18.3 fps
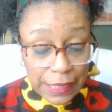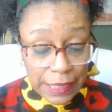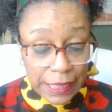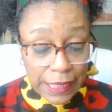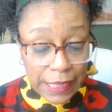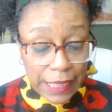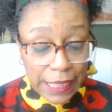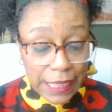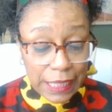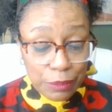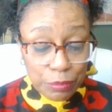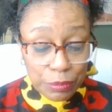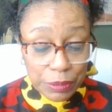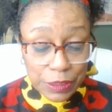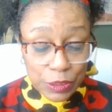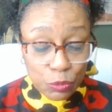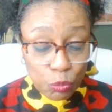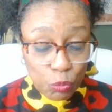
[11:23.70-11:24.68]
He
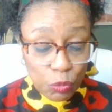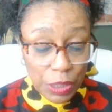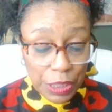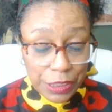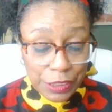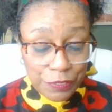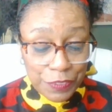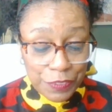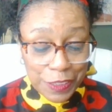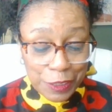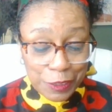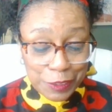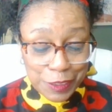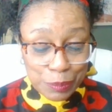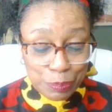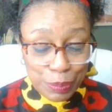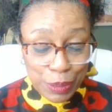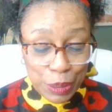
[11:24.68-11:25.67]
was one of
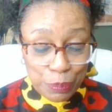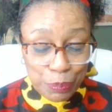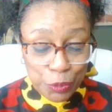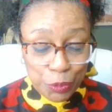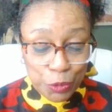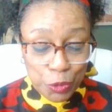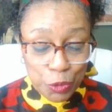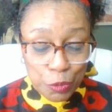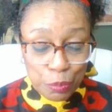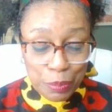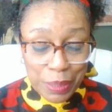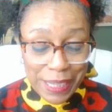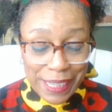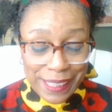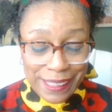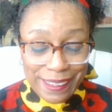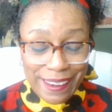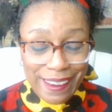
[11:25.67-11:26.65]
those people who
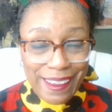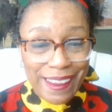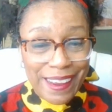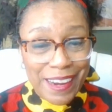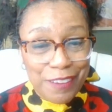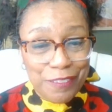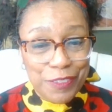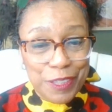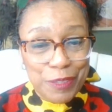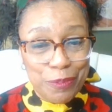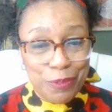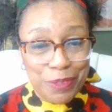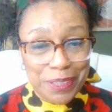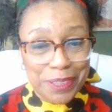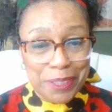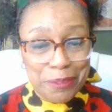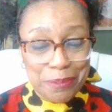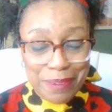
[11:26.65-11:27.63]
made
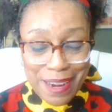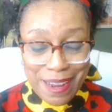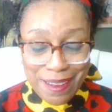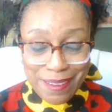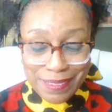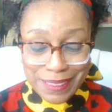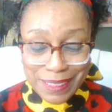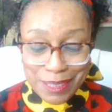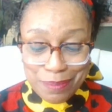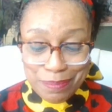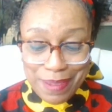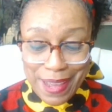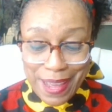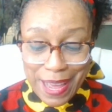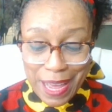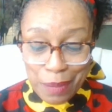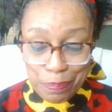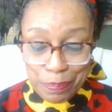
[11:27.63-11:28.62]
everyone around him
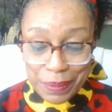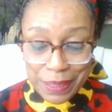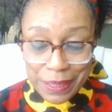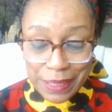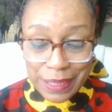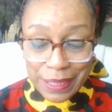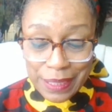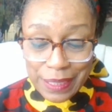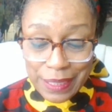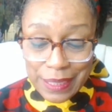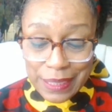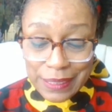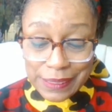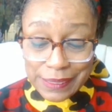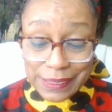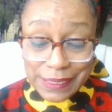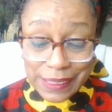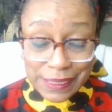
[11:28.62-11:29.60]
happy,
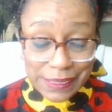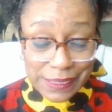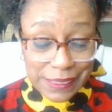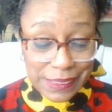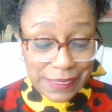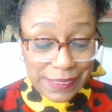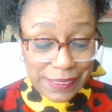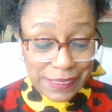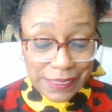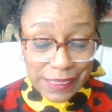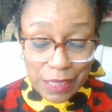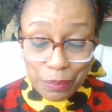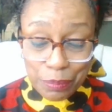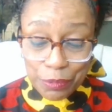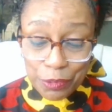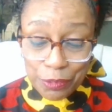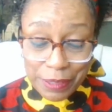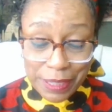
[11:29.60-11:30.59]
says the
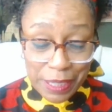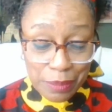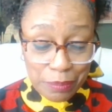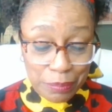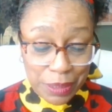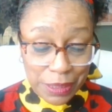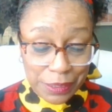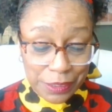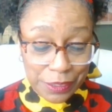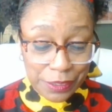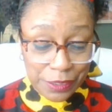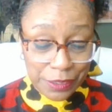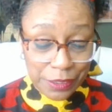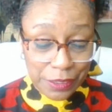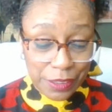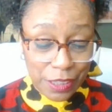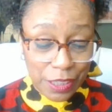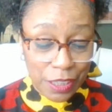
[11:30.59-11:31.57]

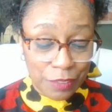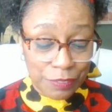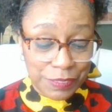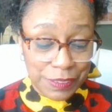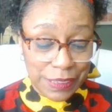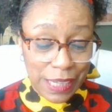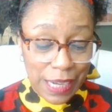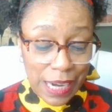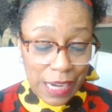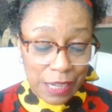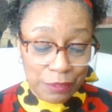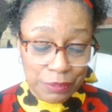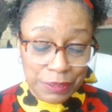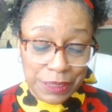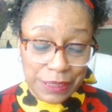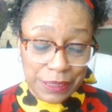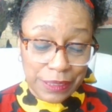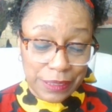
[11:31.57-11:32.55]
step-grandmother of
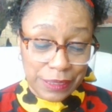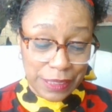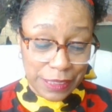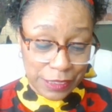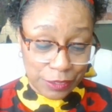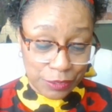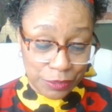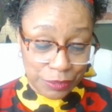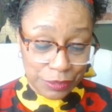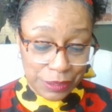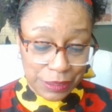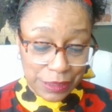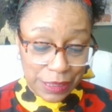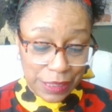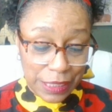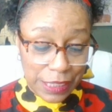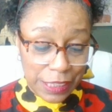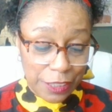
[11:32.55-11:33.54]
Tyree Nichols.
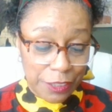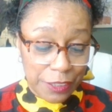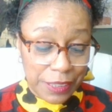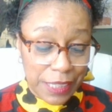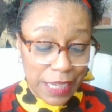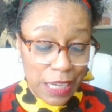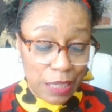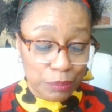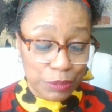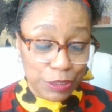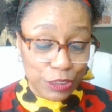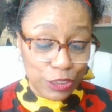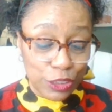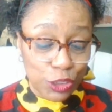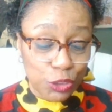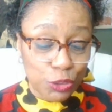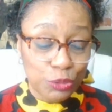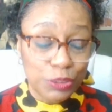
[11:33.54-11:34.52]
Her name is
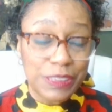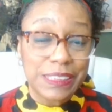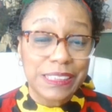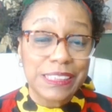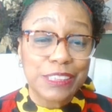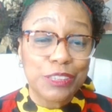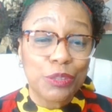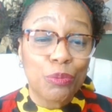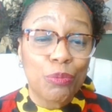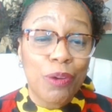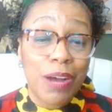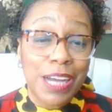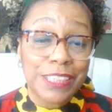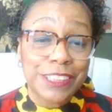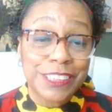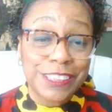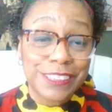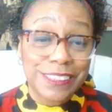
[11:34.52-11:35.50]
Lucille
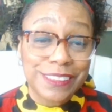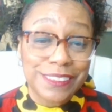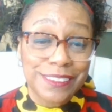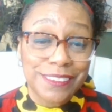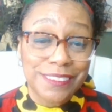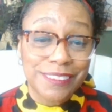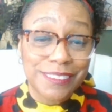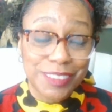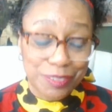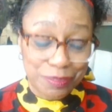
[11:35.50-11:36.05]
Washington.